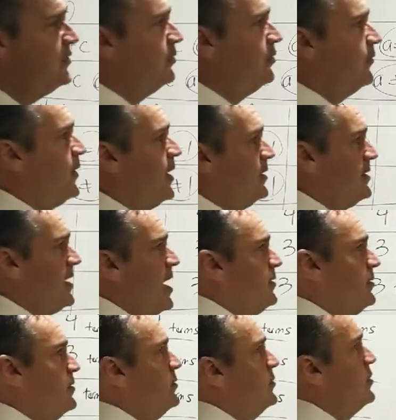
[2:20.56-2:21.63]
a
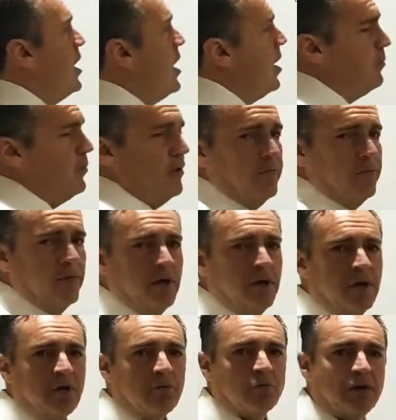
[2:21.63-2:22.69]
fantastic job of
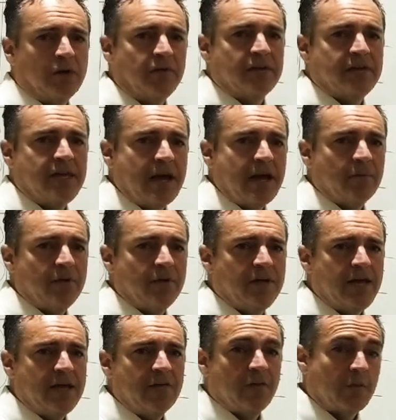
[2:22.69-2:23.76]
running the camera today.
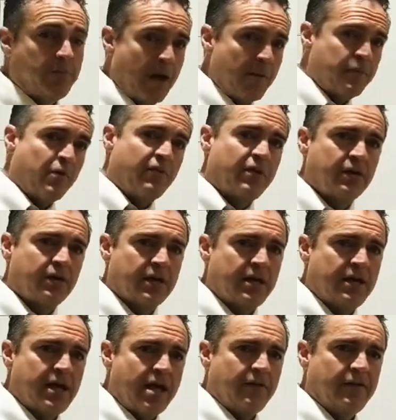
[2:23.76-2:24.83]
You want to pop over here again,
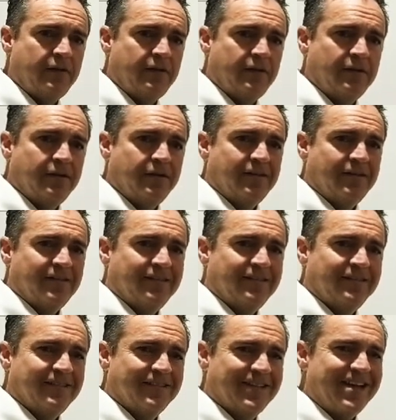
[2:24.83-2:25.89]
Hallie?
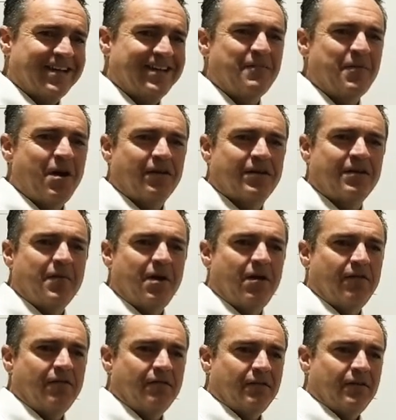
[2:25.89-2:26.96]
Yeah, come on, come
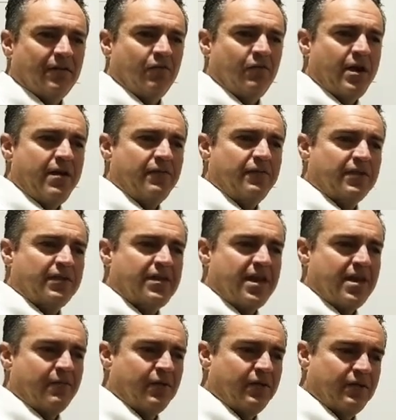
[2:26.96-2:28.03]
on. Wave to the
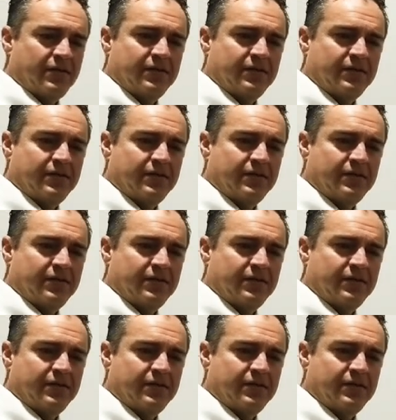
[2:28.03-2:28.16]
camera.